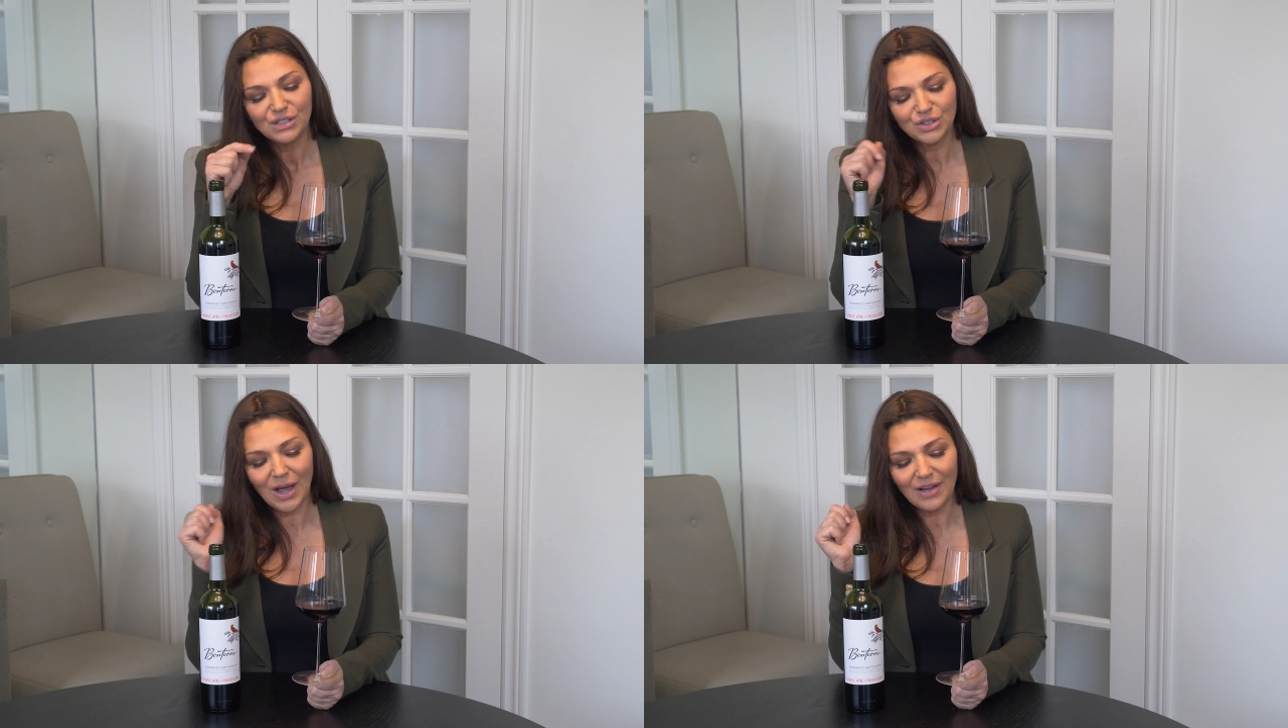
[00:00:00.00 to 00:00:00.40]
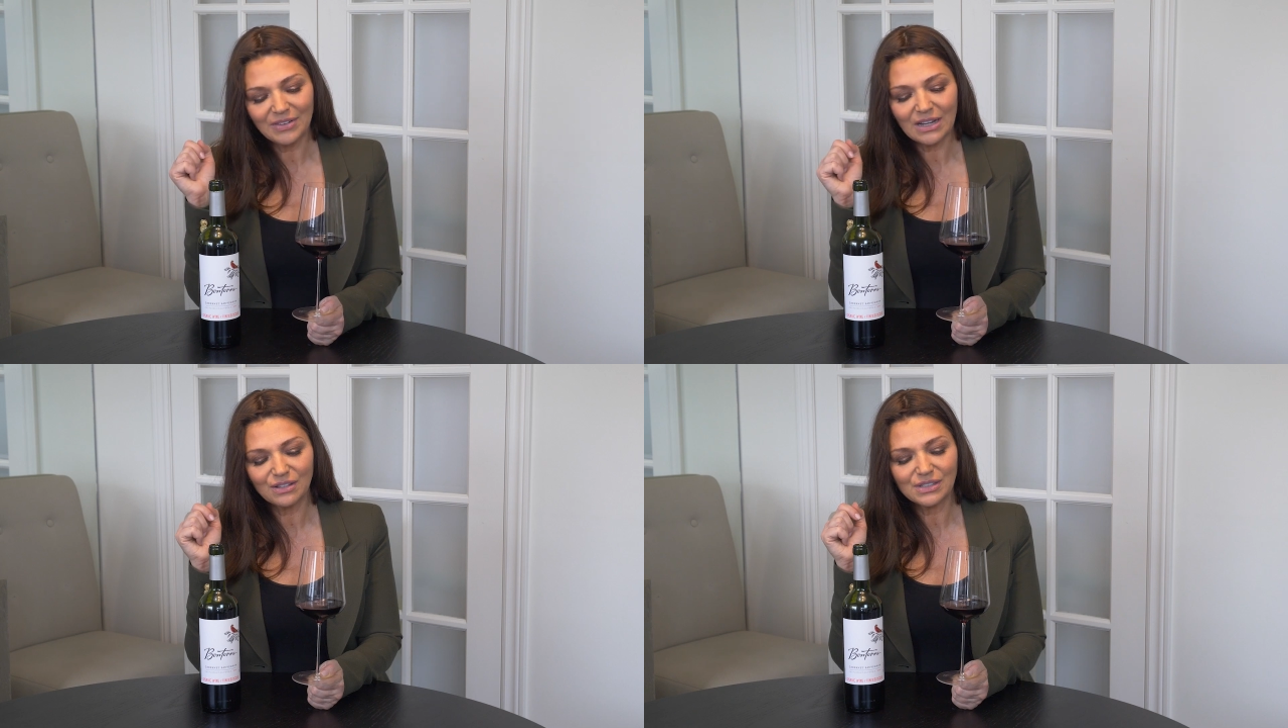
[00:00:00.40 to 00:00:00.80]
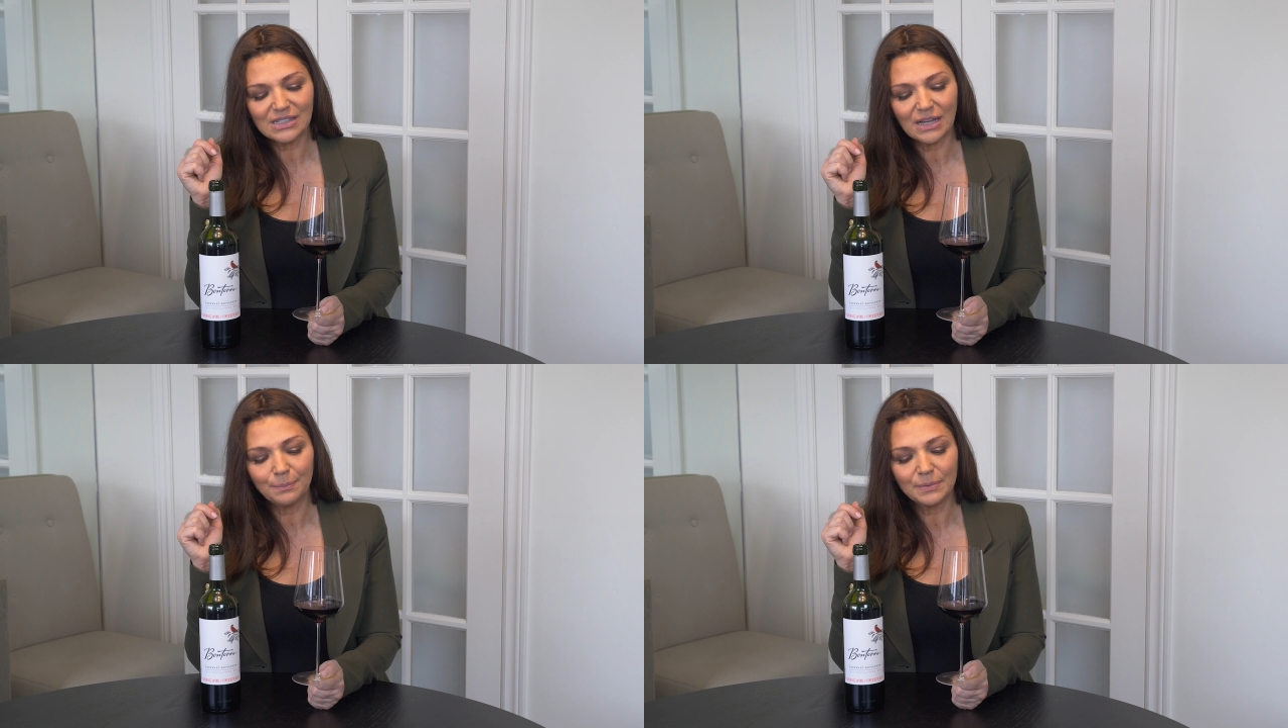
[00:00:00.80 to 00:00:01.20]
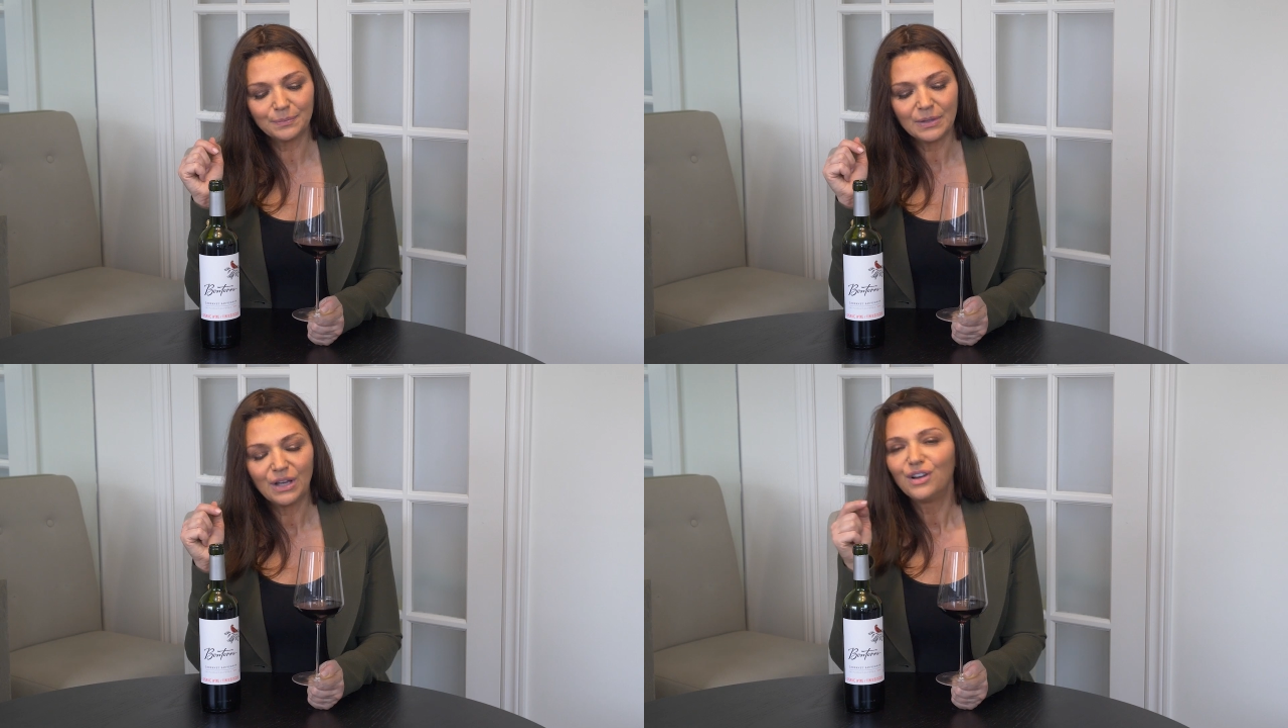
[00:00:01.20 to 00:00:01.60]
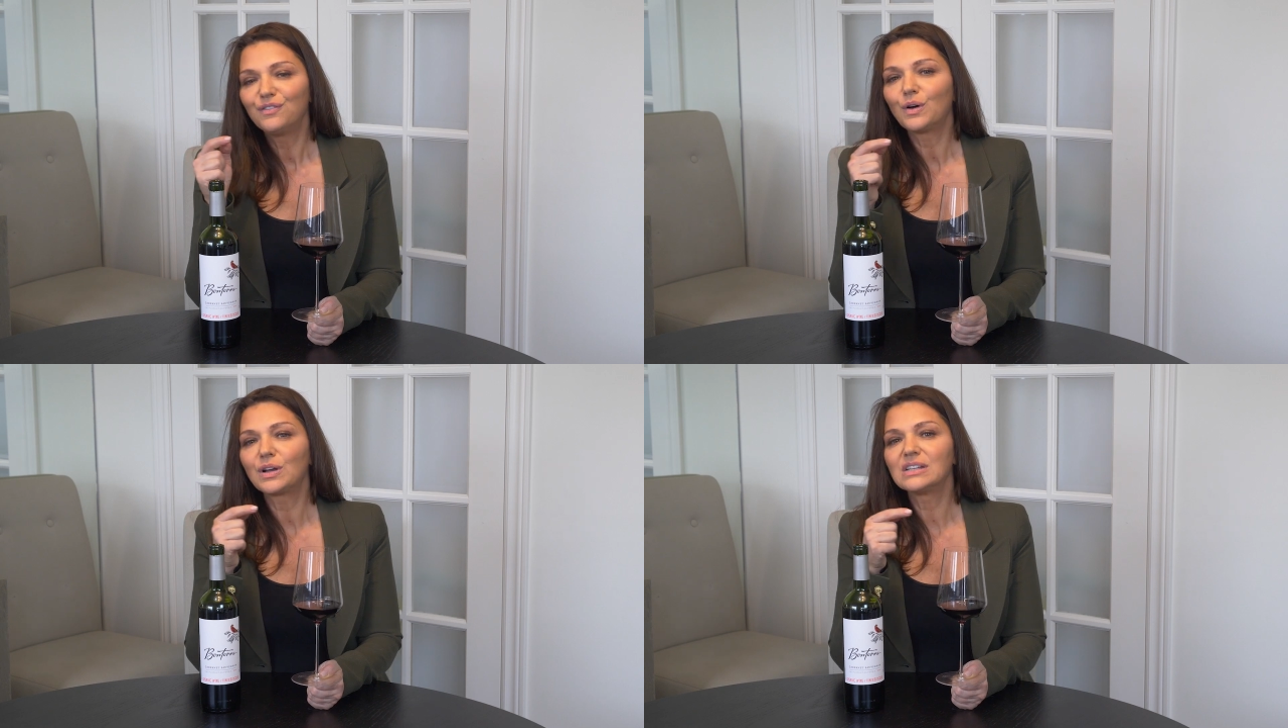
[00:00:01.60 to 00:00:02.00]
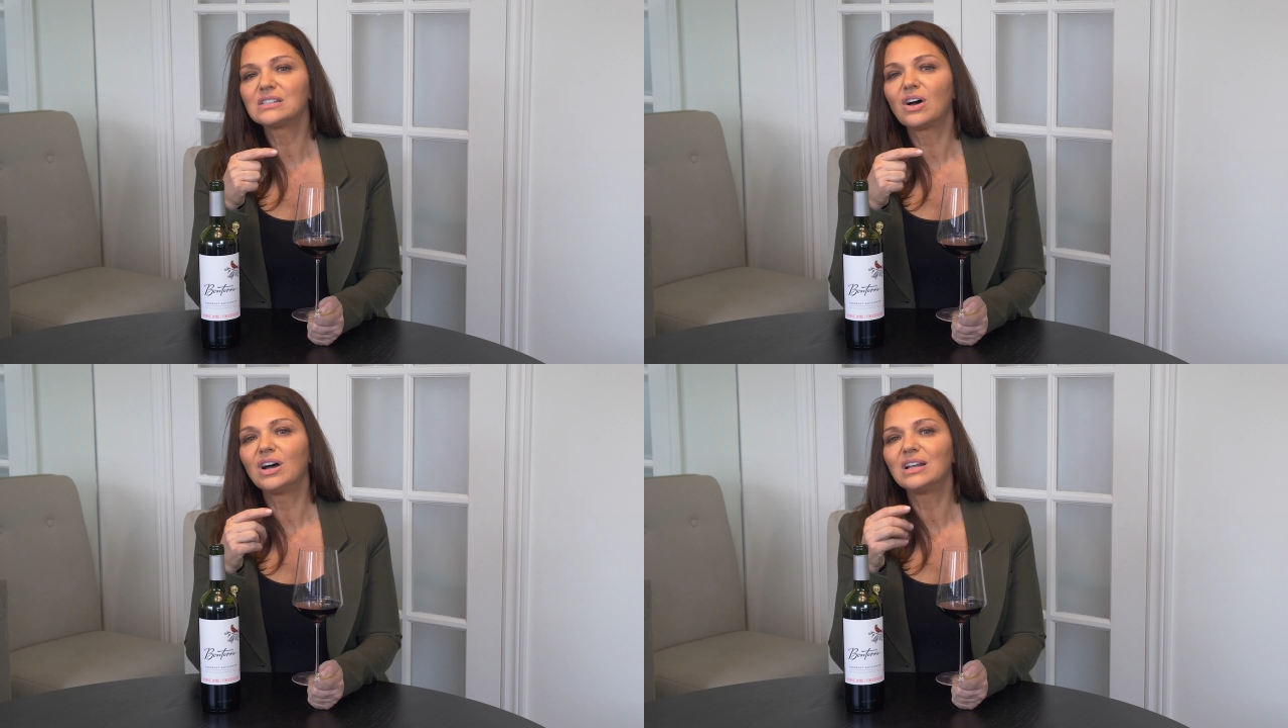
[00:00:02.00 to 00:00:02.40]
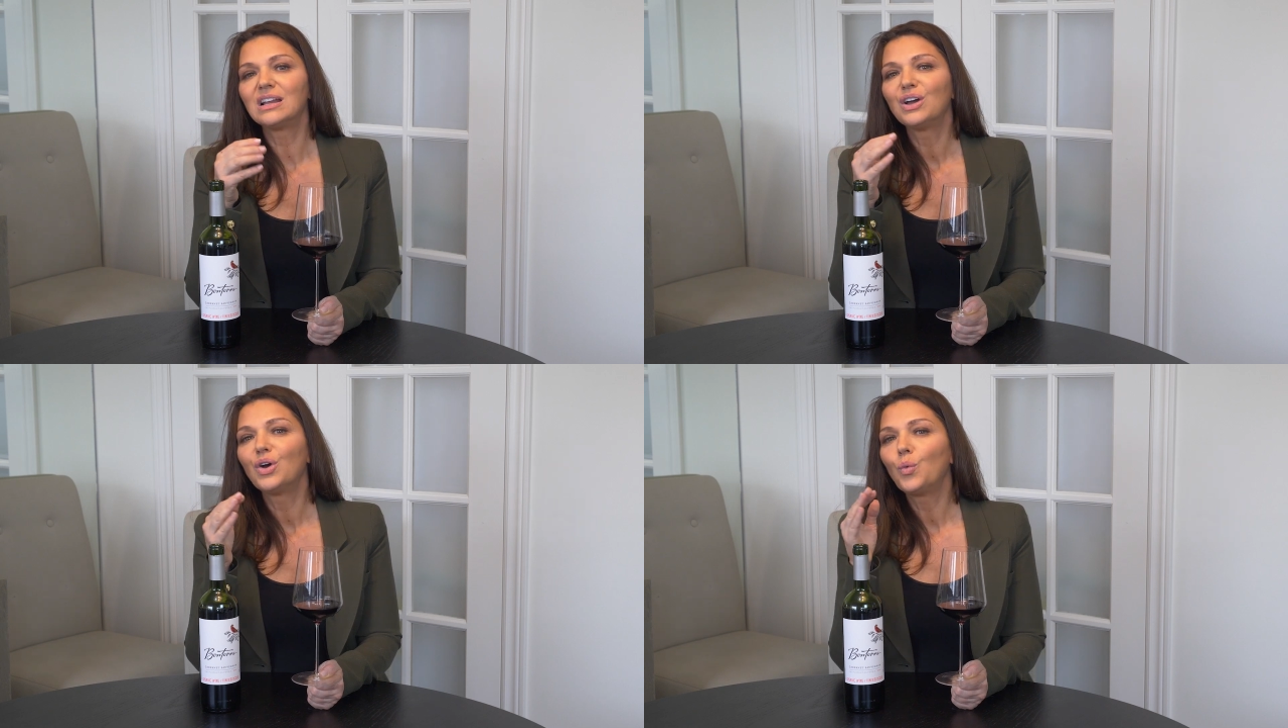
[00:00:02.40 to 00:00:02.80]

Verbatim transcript: So have another sip. Focus on